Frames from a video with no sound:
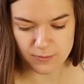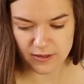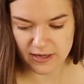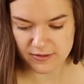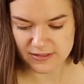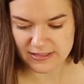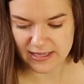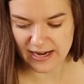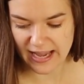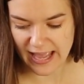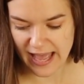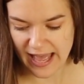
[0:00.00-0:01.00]
What else
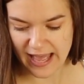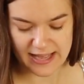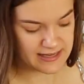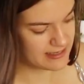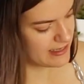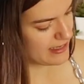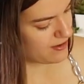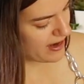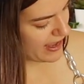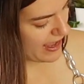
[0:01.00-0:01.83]
can I add? Here I